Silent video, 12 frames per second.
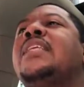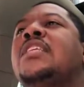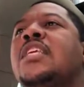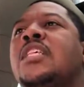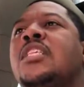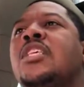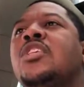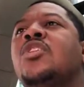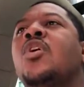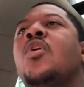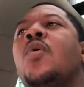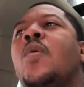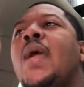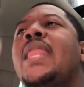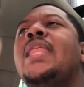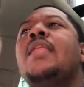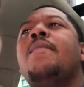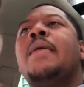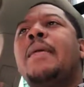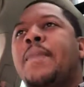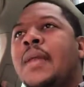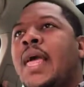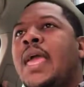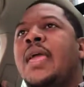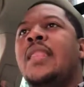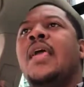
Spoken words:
Genesis, ready to be played